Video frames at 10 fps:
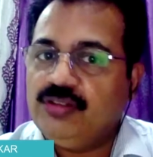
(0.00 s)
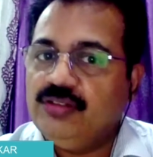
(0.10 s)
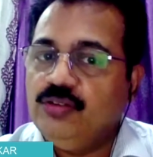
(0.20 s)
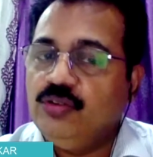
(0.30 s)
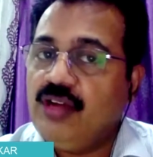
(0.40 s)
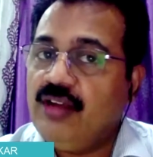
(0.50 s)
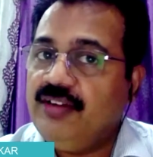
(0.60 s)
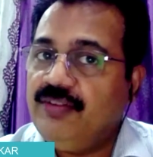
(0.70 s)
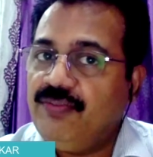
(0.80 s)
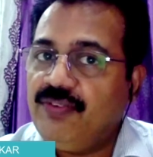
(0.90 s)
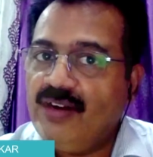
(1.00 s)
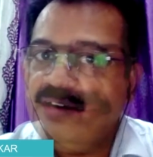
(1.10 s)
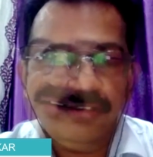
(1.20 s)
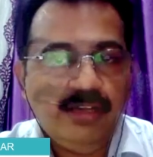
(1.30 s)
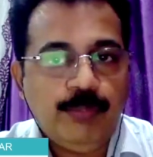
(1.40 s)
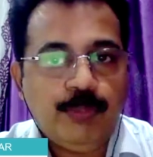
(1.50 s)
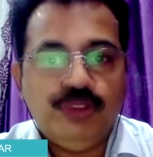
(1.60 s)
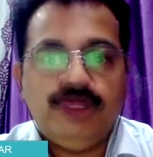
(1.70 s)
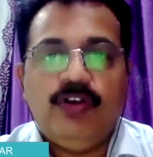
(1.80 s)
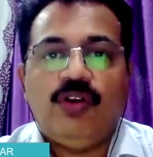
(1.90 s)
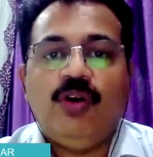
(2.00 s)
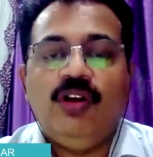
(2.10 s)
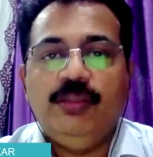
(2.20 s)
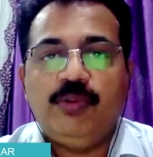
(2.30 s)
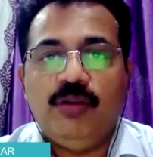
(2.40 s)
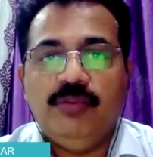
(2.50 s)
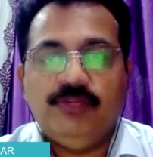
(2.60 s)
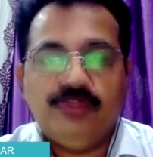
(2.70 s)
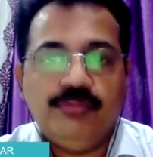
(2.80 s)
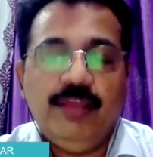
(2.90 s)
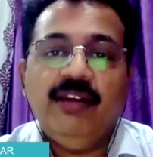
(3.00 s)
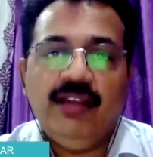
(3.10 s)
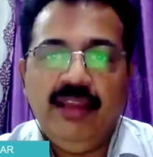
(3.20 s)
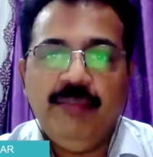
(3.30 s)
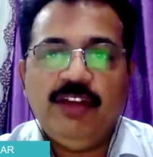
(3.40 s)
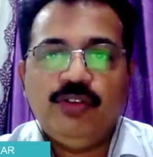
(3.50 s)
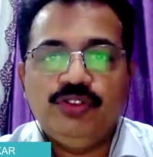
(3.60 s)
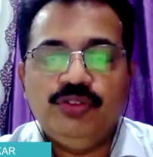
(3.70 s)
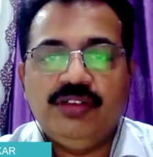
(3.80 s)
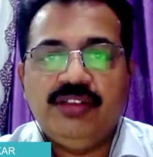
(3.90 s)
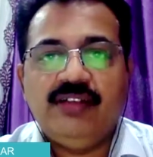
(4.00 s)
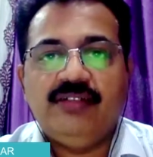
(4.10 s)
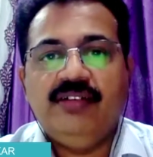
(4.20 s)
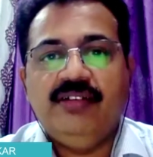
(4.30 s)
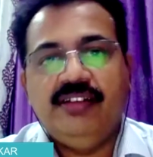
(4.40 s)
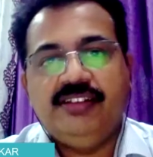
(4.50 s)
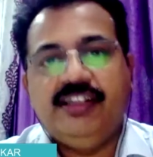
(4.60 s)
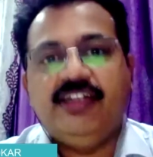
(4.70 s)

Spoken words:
look at different approach for all the problems, and I make to sure that it is get